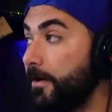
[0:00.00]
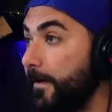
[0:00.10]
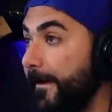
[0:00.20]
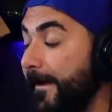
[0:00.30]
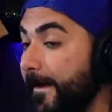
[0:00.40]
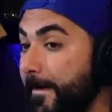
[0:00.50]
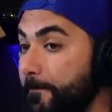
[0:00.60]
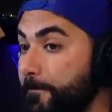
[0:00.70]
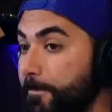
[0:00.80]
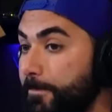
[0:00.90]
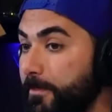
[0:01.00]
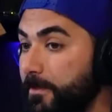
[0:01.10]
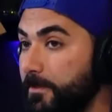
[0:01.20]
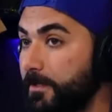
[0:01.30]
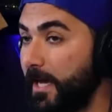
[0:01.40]

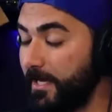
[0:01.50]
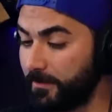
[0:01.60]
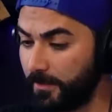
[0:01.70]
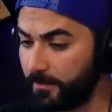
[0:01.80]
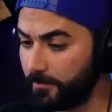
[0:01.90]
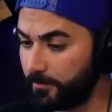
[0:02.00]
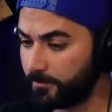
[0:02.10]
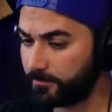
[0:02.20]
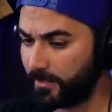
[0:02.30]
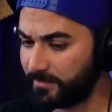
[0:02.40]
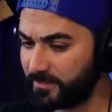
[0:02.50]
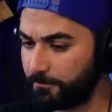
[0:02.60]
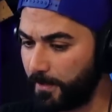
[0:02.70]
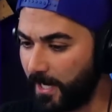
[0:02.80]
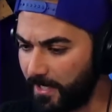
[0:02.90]
Kayla
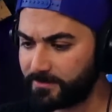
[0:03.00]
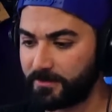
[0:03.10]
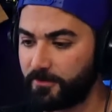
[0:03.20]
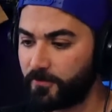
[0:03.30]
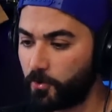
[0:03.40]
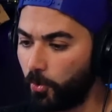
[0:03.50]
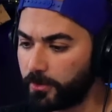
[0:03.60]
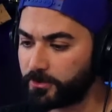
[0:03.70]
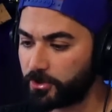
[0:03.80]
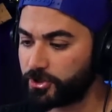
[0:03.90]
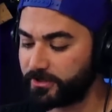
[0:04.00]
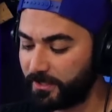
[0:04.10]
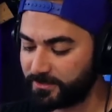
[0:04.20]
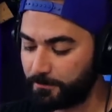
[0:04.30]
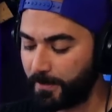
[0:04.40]
tested positive. According to her, she
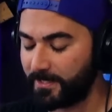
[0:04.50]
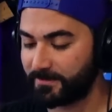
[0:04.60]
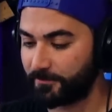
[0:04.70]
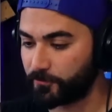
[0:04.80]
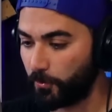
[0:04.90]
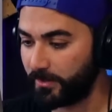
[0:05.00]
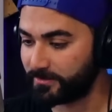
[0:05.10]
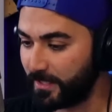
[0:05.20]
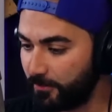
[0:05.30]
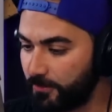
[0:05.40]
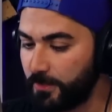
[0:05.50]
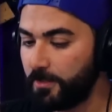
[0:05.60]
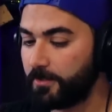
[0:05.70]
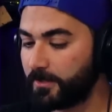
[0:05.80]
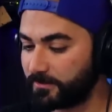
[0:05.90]
tested positive twice. Now,
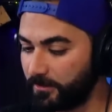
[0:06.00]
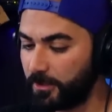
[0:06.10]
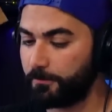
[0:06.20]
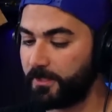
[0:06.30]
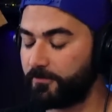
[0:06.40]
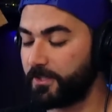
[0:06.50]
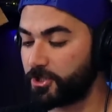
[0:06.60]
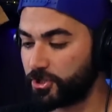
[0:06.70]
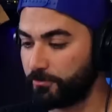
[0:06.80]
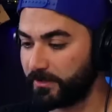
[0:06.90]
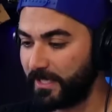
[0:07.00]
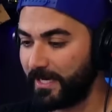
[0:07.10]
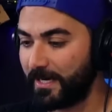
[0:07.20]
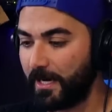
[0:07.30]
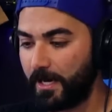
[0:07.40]
there's a little bit of an issue with
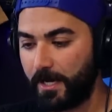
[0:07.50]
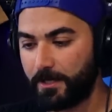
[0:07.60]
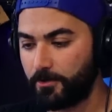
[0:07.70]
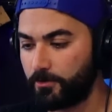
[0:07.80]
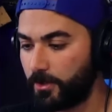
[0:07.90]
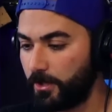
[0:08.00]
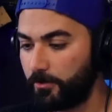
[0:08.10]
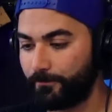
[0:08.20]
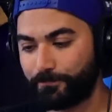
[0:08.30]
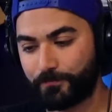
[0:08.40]
that. I don't know.